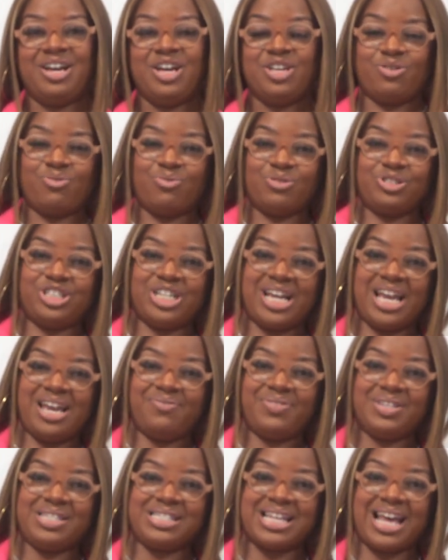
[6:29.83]
You're going to
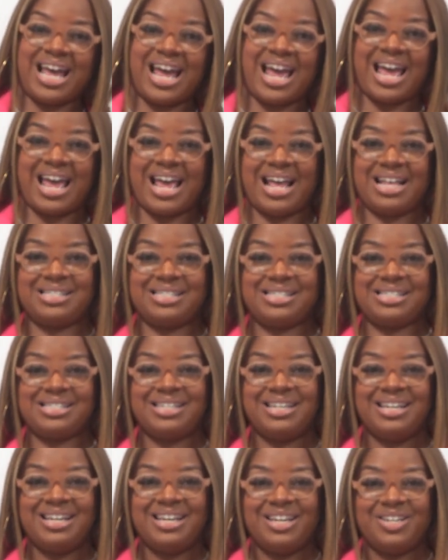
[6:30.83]
shave the sides.
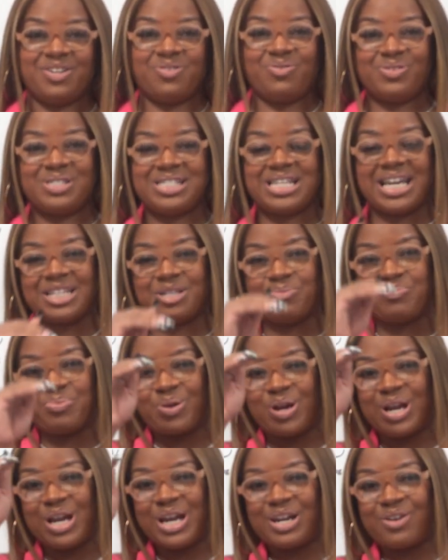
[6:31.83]
You're going to take the
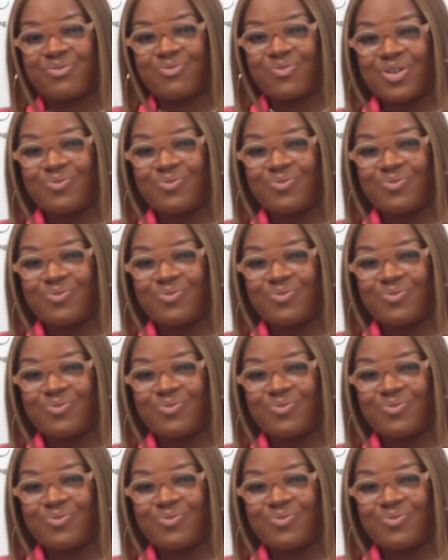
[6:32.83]
bread,